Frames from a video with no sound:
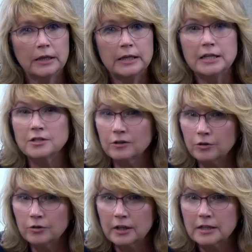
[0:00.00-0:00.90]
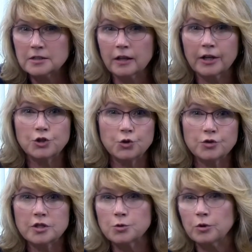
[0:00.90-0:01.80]
These include things like
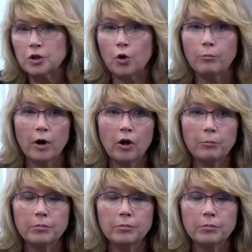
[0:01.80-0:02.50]
juices with no pulp,